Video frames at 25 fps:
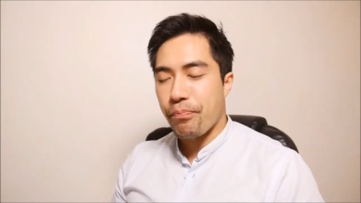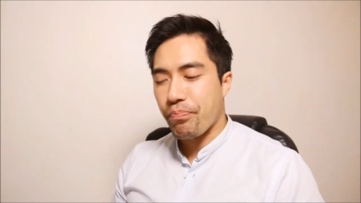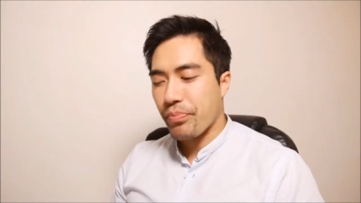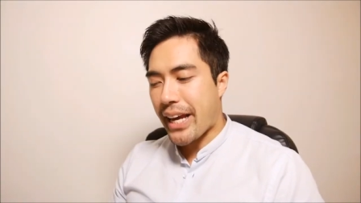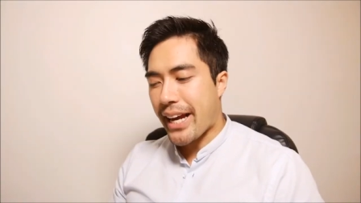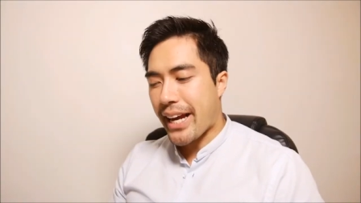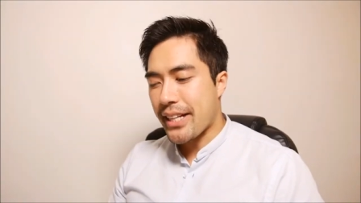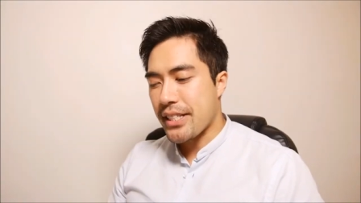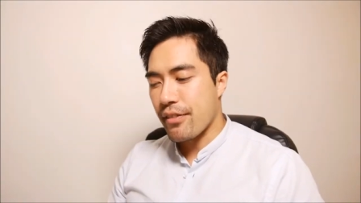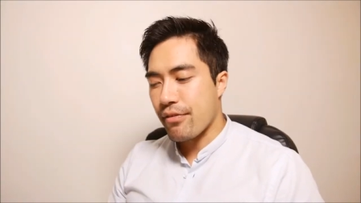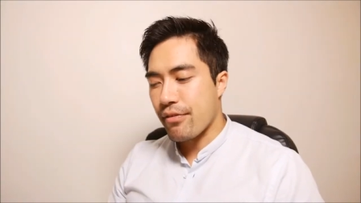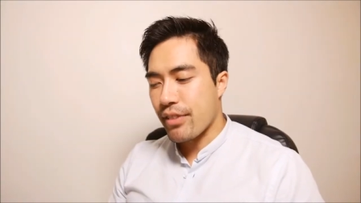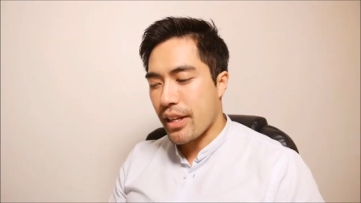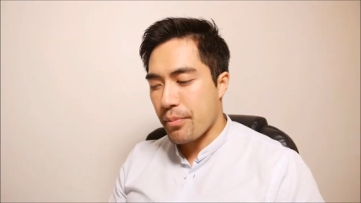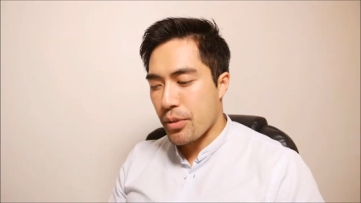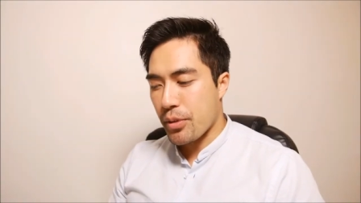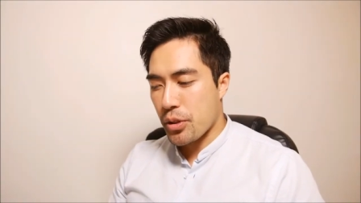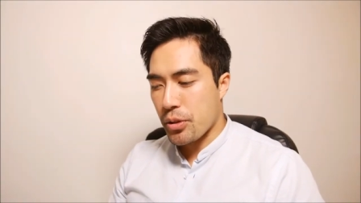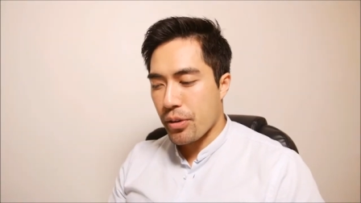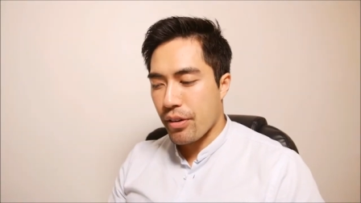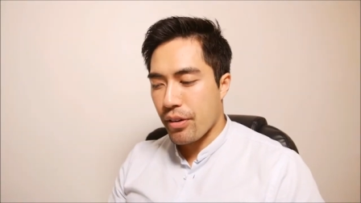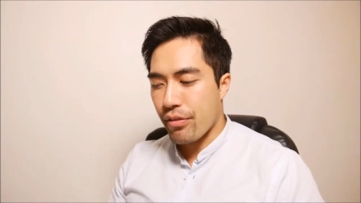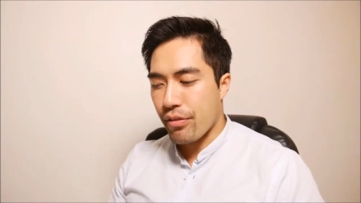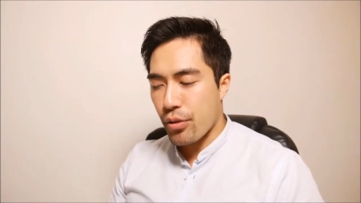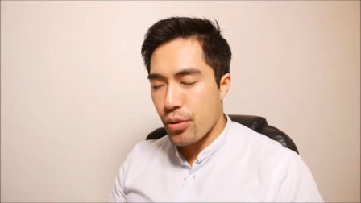
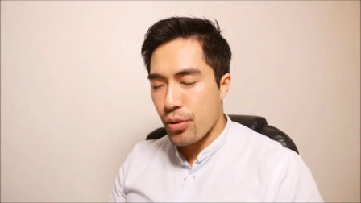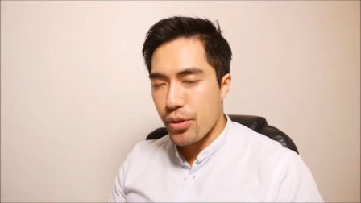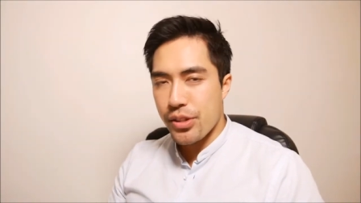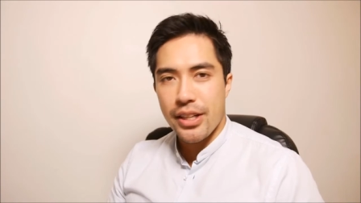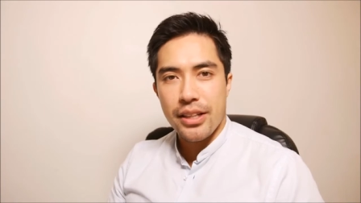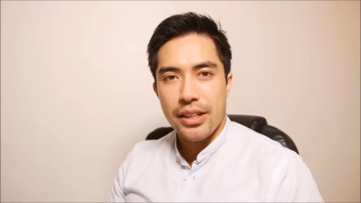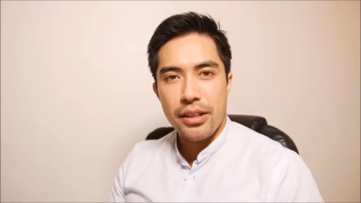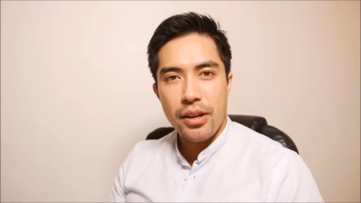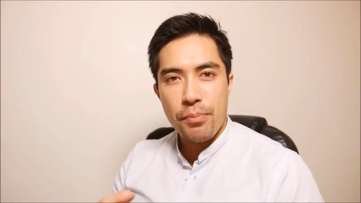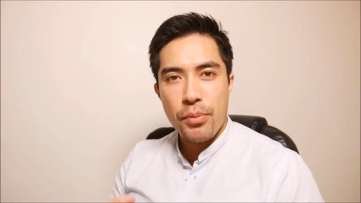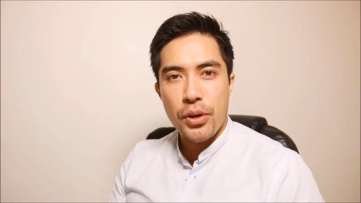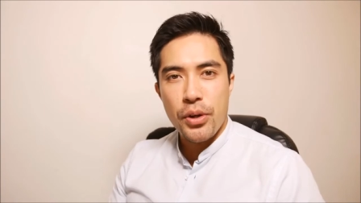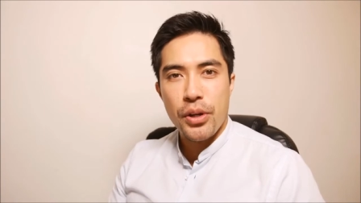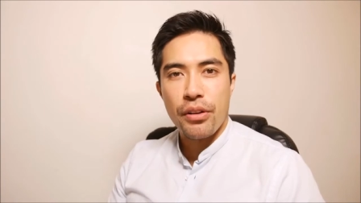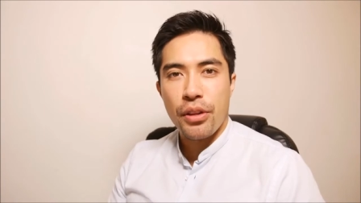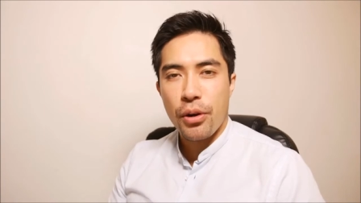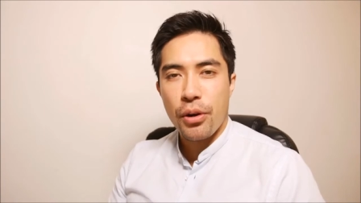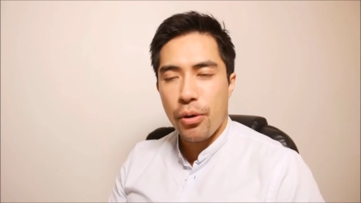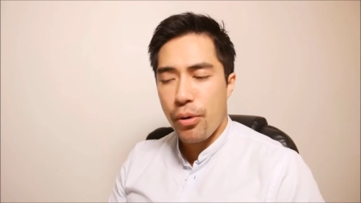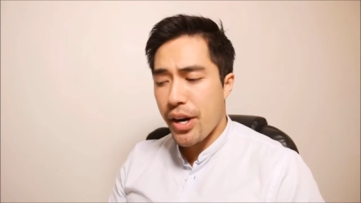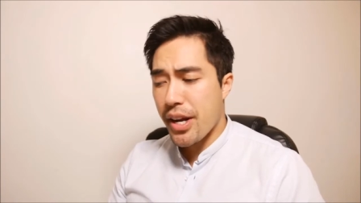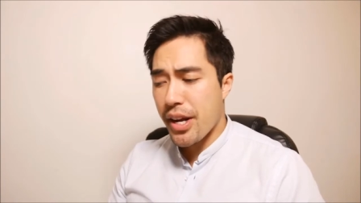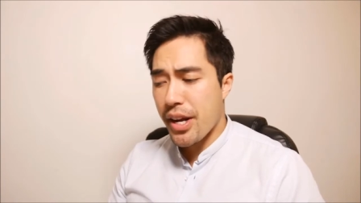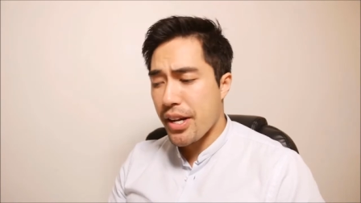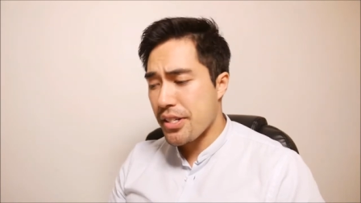anti-inflammatory foods like
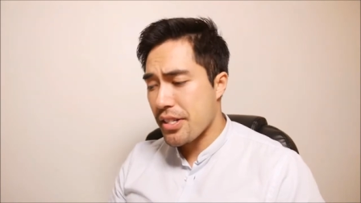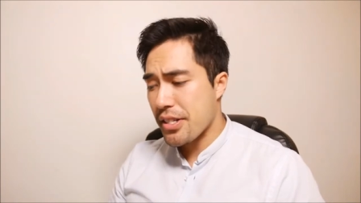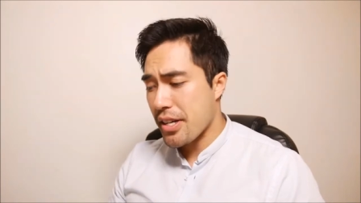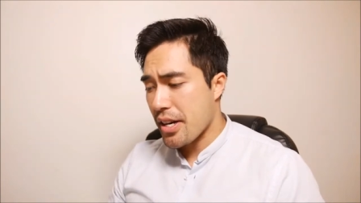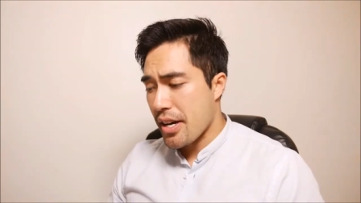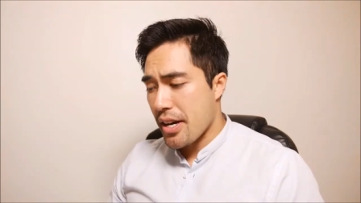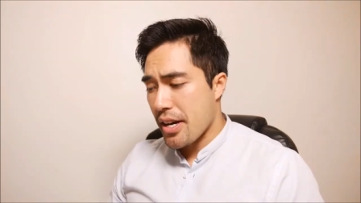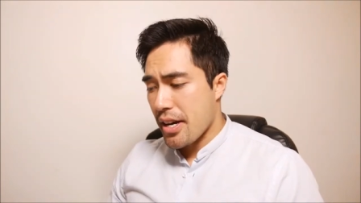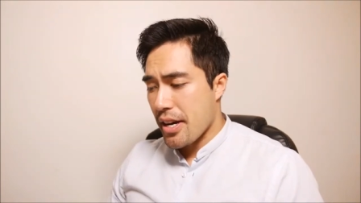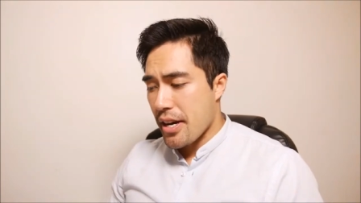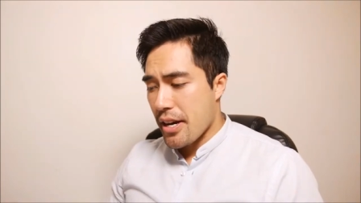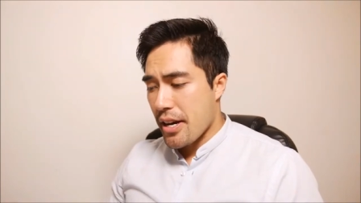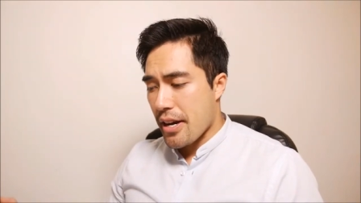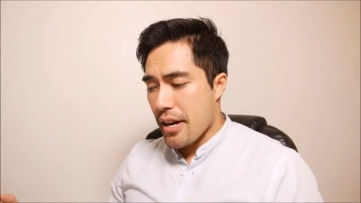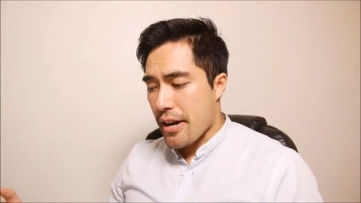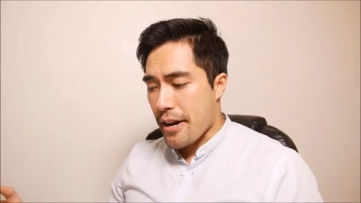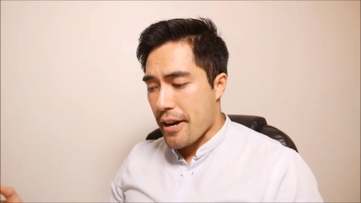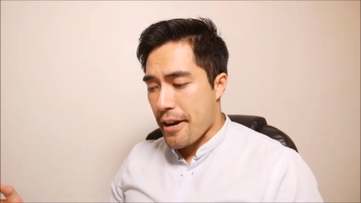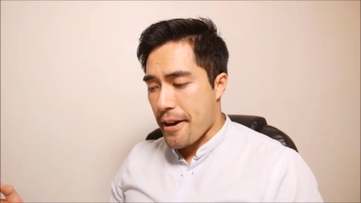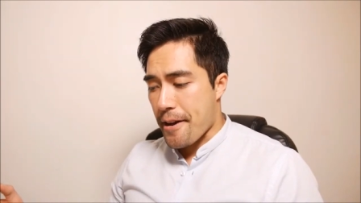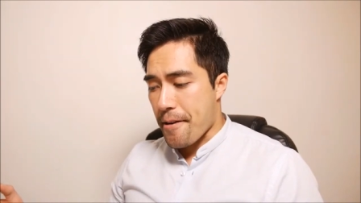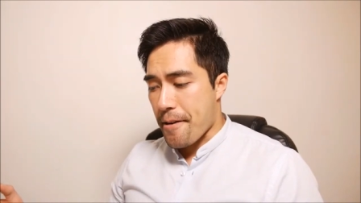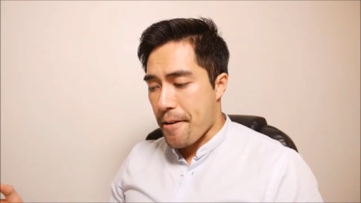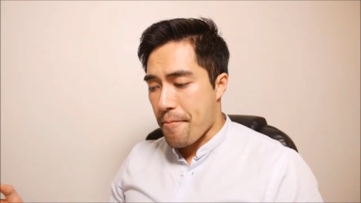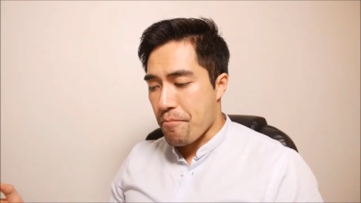omega-3s,
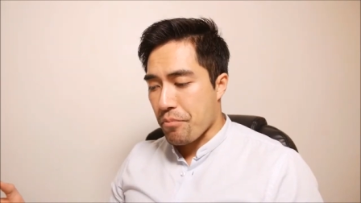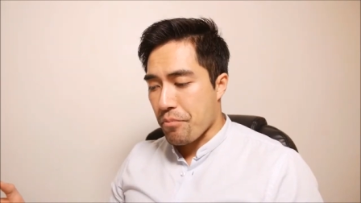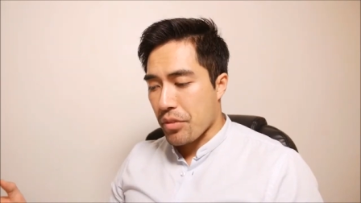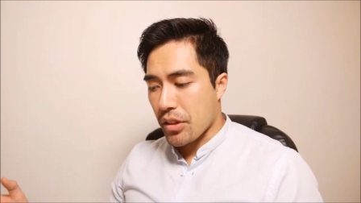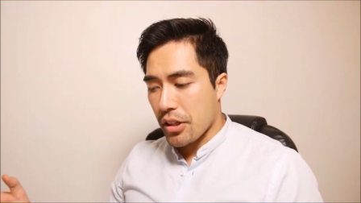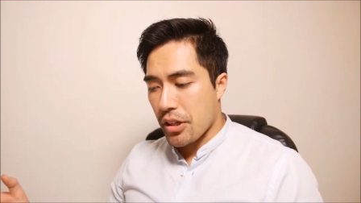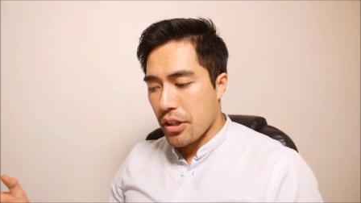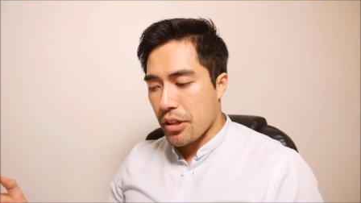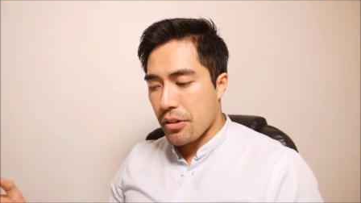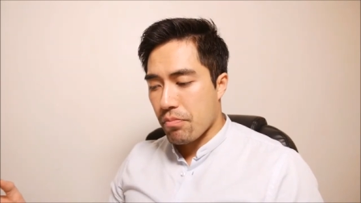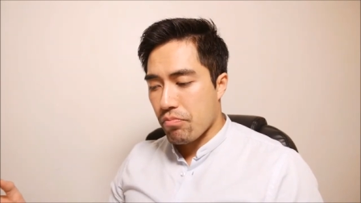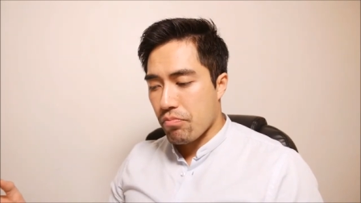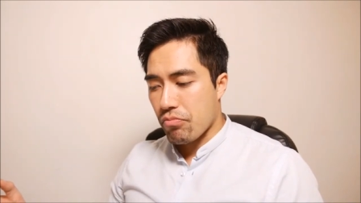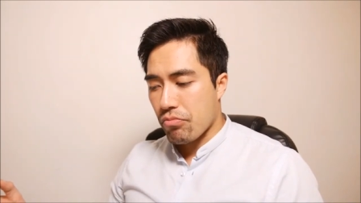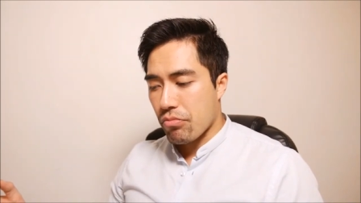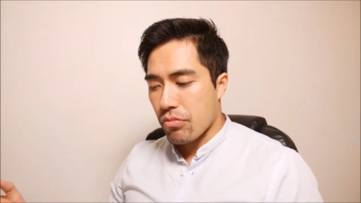um, you know,